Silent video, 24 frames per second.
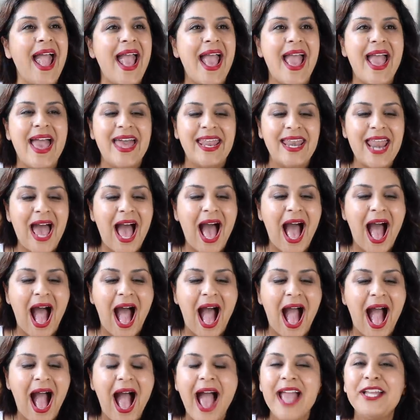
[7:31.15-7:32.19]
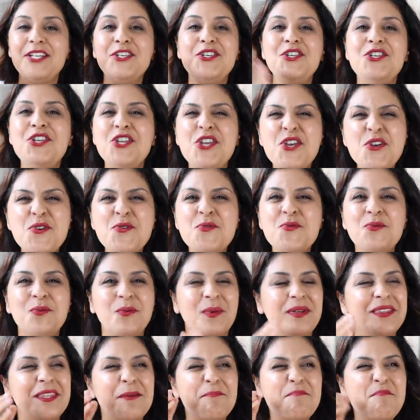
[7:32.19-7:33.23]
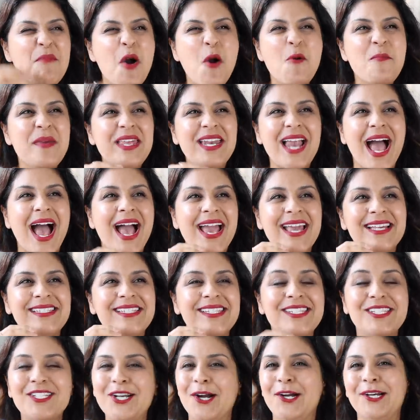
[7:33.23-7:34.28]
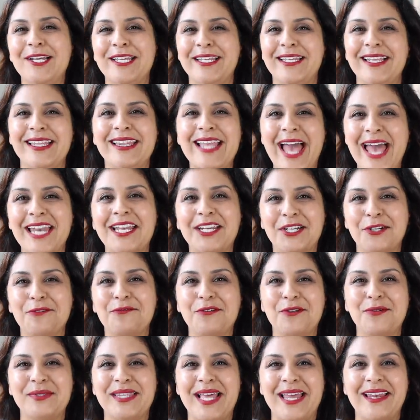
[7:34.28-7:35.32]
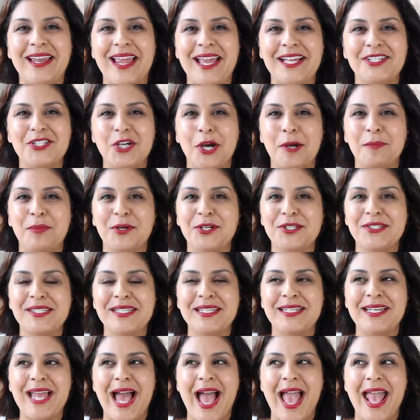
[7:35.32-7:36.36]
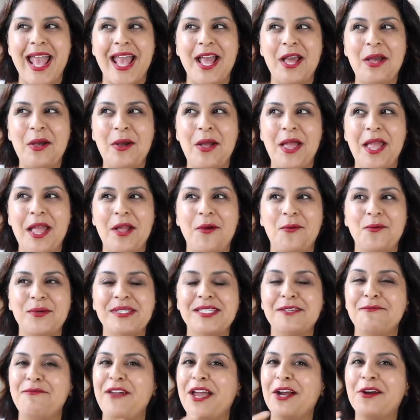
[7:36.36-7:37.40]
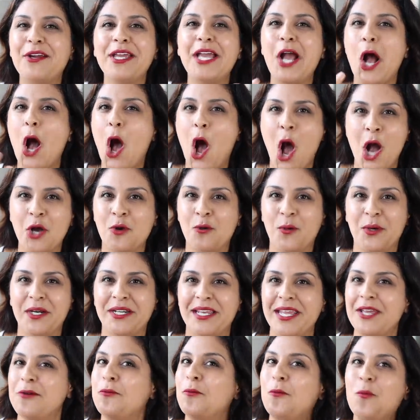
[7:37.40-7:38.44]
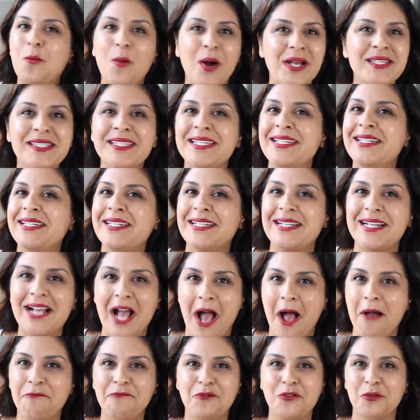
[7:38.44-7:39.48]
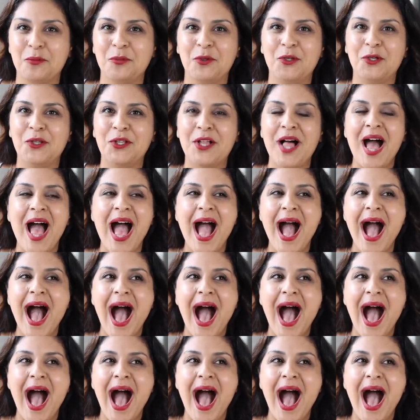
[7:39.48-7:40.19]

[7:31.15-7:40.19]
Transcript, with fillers: And I knew the moment I started that interview with that HR person, it was very awkward. It wasn't comfortable.